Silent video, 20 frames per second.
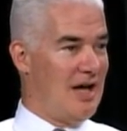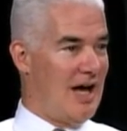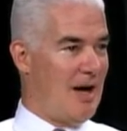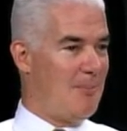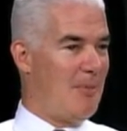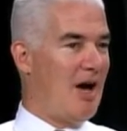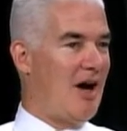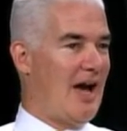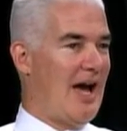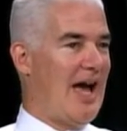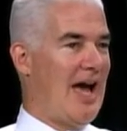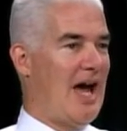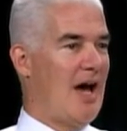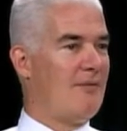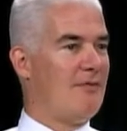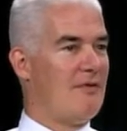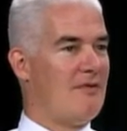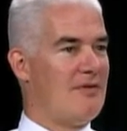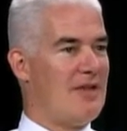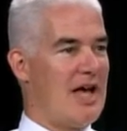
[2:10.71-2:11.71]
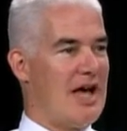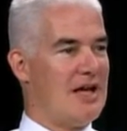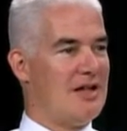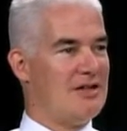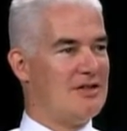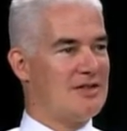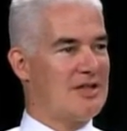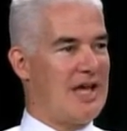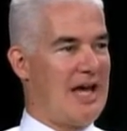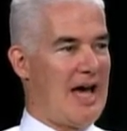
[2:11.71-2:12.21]
About half of that
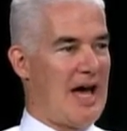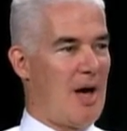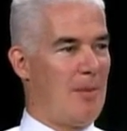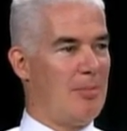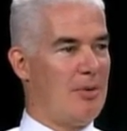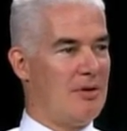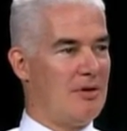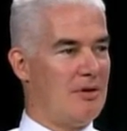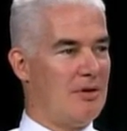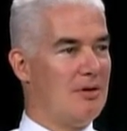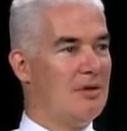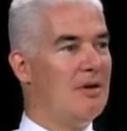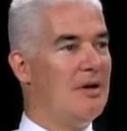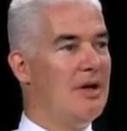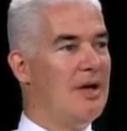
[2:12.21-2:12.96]
is capital.